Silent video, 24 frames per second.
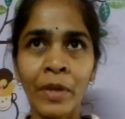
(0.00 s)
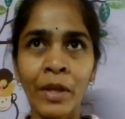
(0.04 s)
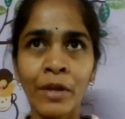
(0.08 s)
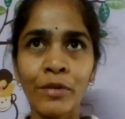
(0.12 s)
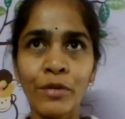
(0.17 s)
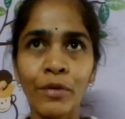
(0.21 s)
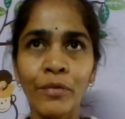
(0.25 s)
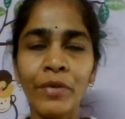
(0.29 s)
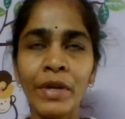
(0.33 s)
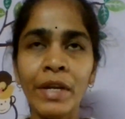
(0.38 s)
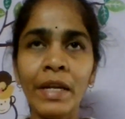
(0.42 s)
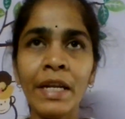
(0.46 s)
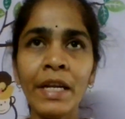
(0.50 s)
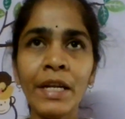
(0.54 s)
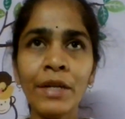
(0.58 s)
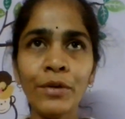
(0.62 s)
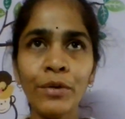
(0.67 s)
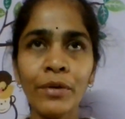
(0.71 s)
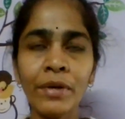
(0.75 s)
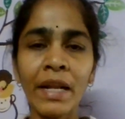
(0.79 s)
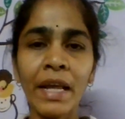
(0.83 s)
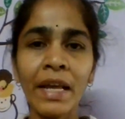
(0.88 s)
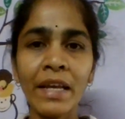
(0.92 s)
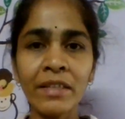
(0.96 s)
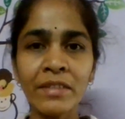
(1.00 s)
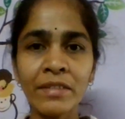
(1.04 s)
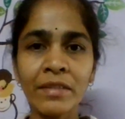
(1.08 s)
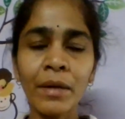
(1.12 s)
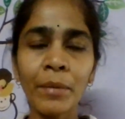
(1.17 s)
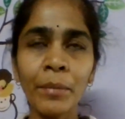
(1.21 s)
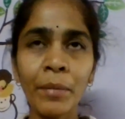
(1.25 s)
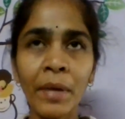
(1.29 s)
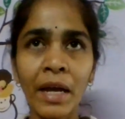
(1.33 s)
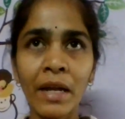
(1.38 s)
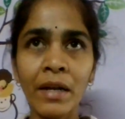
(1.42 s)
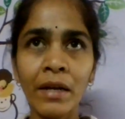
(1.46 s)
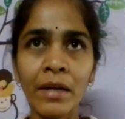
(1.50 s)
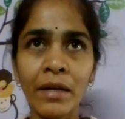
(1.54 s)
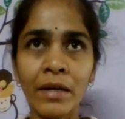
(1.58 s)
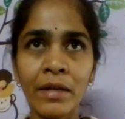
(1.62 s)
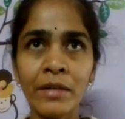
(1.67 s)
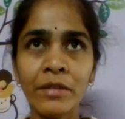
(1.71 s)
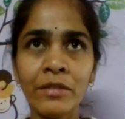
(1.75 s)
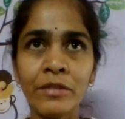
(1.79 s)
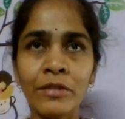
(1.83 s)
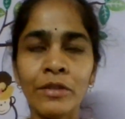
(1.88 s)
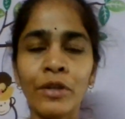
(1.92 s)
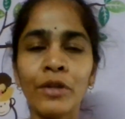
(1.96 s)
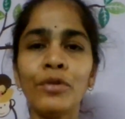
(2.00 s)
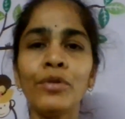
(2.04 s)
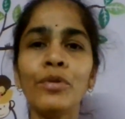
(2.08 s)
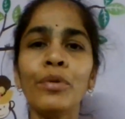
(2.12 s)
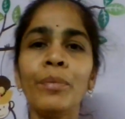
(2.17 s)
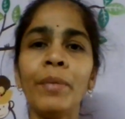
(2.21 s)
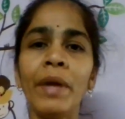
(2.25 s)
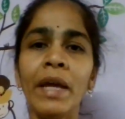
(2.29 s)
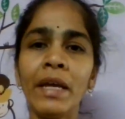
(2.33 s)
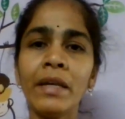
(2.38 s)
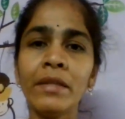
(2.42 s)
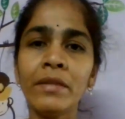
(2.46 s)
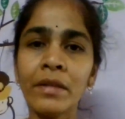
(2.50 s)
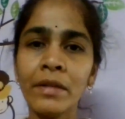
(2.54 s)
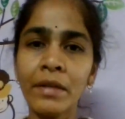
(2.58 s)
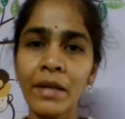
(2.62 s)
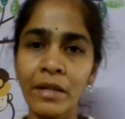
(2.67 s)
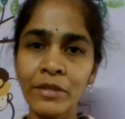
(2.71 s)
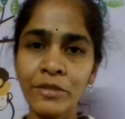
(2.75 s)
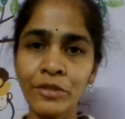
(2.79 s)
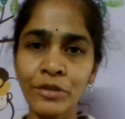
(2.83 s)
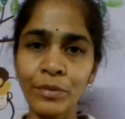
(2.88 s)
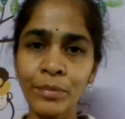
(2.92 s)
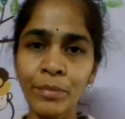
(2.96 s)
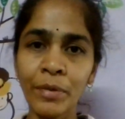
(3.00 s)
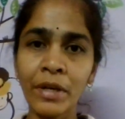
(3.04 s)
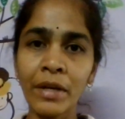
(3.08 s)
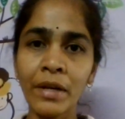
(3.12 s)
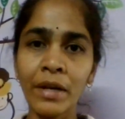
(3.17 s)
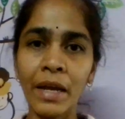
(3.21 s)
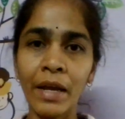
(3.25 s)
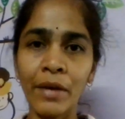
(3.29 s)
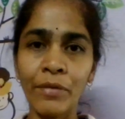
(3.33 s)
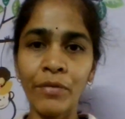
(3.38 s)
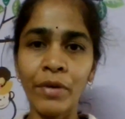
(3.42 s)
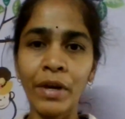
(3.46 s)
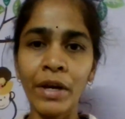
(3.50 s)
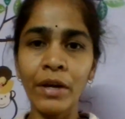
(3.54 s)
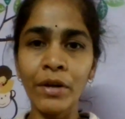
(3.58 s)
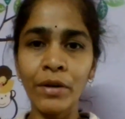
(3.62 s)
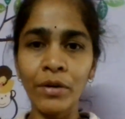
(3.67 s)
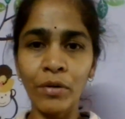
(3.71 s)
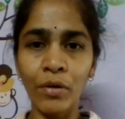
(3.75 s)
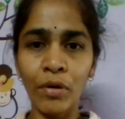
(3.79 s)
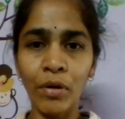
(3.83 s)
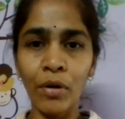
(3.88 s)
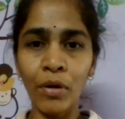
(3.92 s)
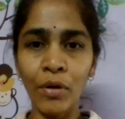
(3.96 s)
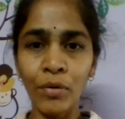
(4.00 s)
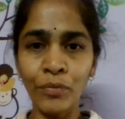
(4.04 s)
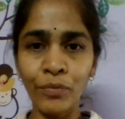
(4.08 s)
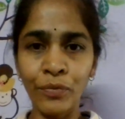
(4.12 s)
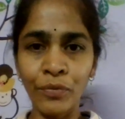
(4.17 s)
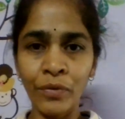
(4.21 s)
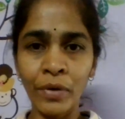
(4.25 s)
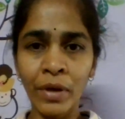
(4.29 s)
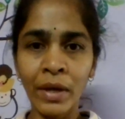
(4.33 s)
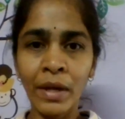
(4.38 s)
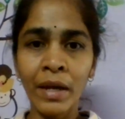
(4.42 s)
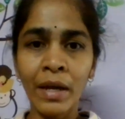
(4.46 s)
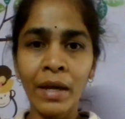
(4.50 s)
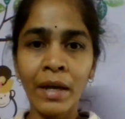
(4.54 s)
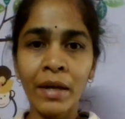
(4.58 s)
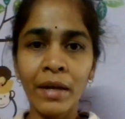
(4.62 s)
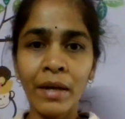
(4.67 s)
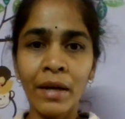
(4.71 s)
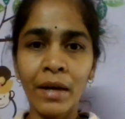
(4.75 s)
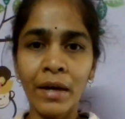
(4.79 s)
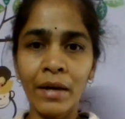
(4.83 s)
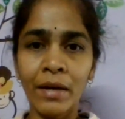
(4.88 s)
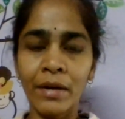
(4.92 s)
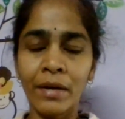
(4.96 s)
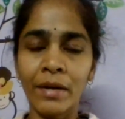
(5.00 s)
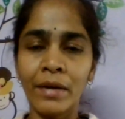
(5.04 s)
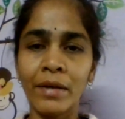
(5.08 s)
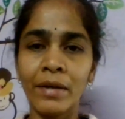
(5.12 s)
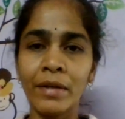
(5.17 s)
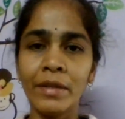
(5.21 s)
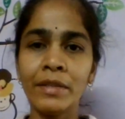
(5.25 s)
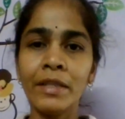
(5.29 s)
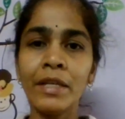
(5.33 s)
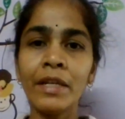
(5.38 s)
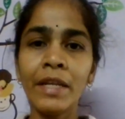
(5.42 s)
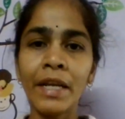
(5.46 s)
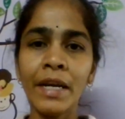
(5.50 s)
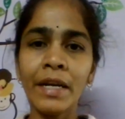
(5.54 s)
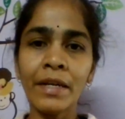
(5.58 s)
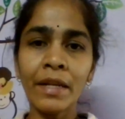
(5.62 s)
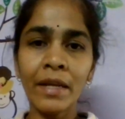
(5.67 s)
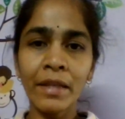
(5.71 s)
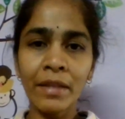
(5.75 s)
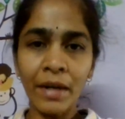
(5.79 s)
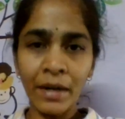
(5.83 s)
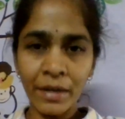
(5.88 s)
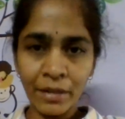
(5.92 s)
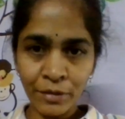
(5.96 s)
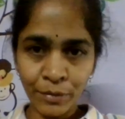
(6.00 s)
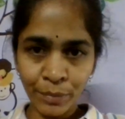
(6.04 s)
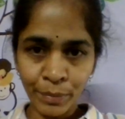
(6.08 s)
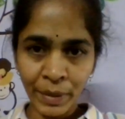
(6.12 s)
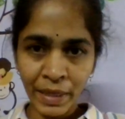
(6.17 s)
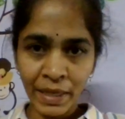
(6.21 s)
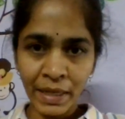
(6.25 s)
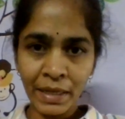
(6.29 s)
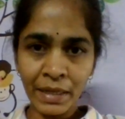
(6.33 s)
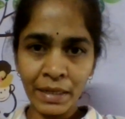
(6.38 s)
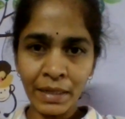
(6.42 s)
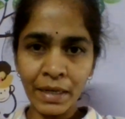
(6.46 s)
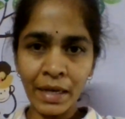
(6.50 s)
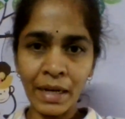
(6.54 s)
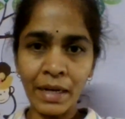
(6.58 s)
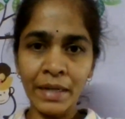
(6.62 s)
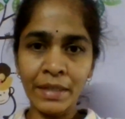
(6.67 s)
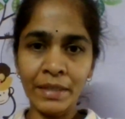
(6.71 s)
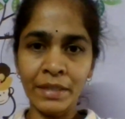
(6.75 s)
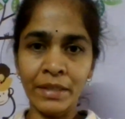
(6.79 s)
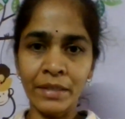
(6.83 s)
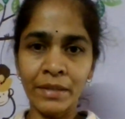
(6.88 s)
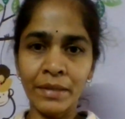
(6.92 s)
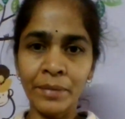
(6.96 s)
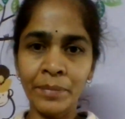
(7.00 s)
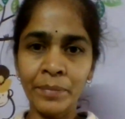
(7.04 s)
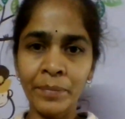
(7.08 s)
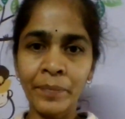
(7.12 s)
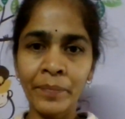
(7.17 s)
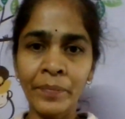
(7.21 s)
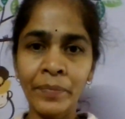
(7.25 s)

So we need to raise some alerts to make the customer aware of the data that is being collected.